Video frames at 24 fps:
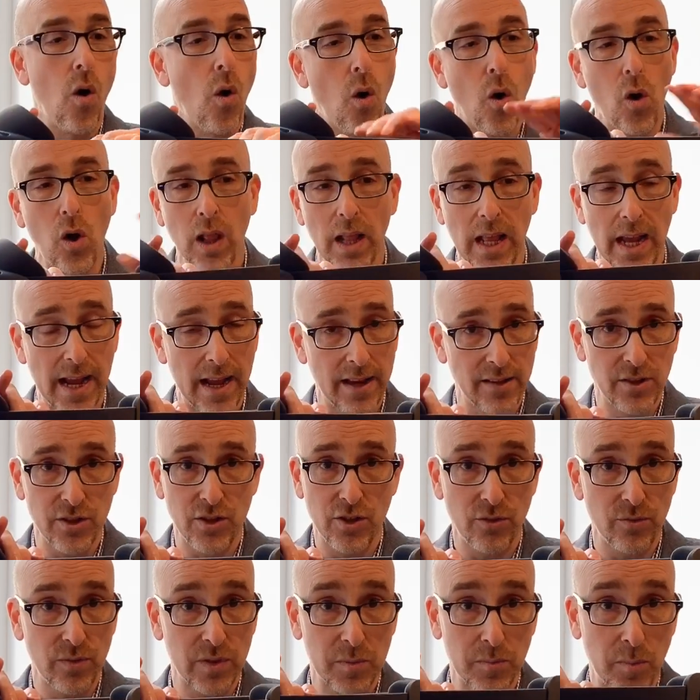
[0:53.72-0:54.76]
All I had to
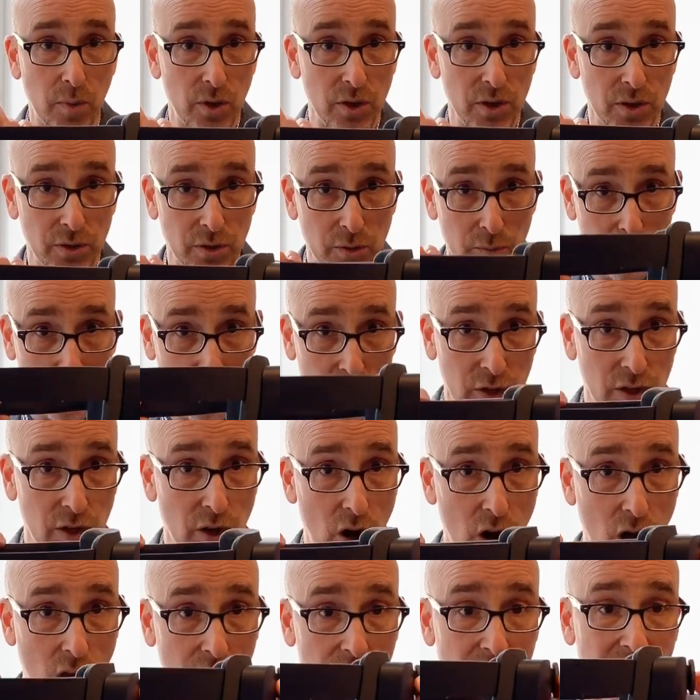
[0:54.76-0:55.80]
do is put it to put it
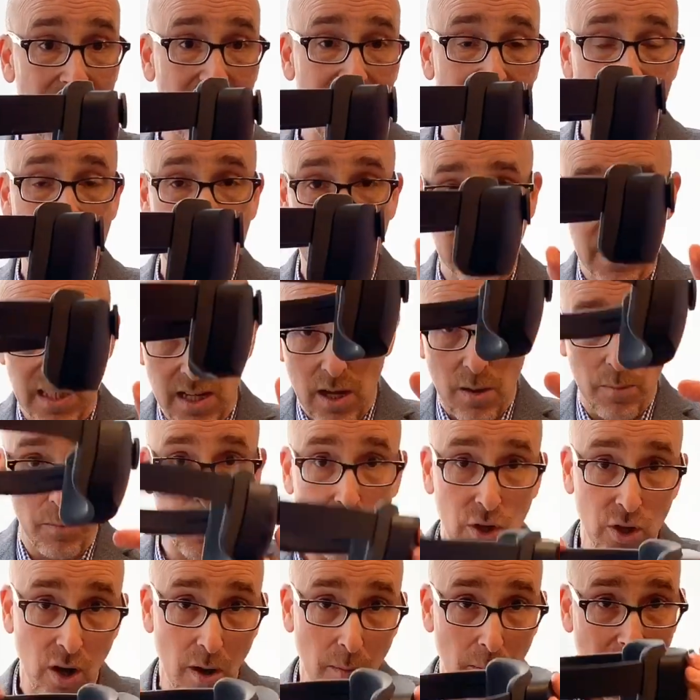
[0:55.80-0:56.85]
on is
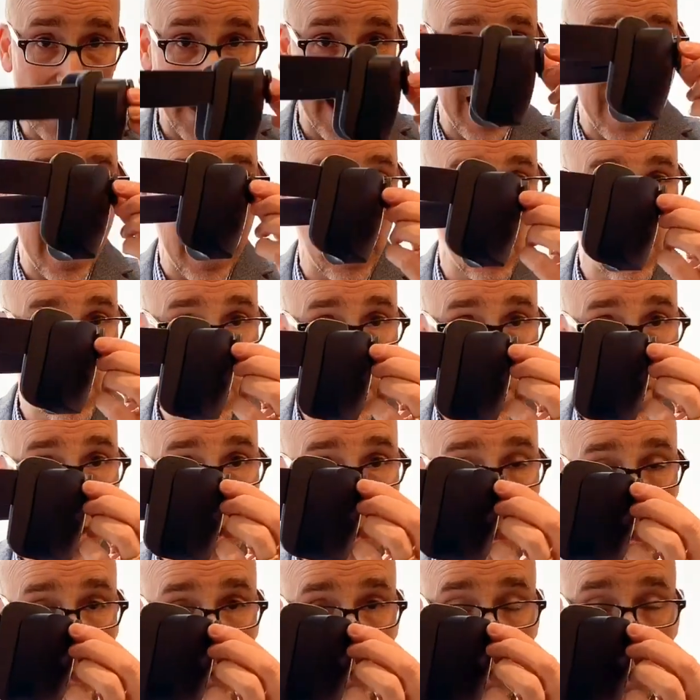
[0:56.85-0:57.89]
put it on my head,
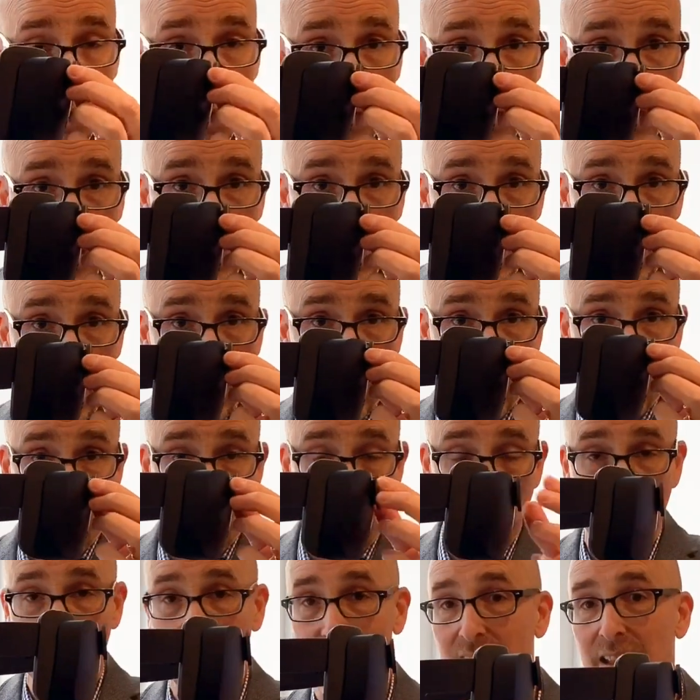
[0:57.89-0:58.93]
control this little
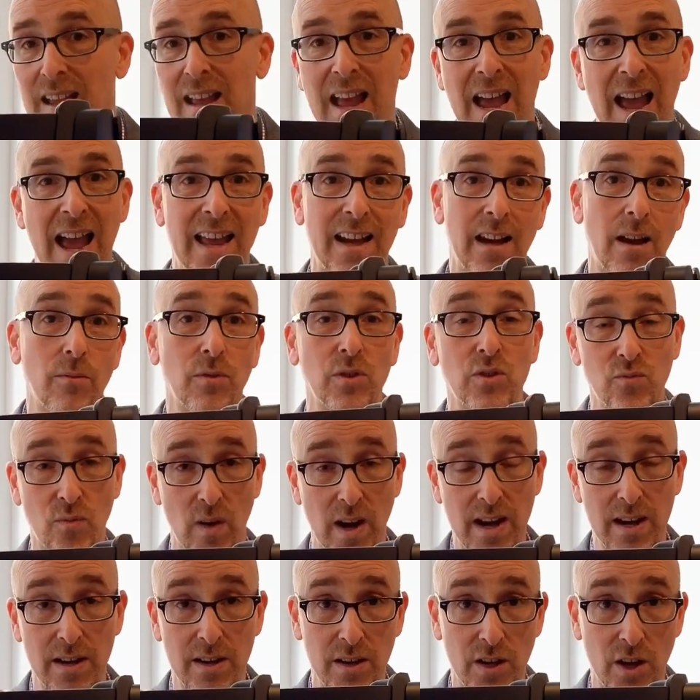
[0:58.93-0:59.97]
ring, and I was ready to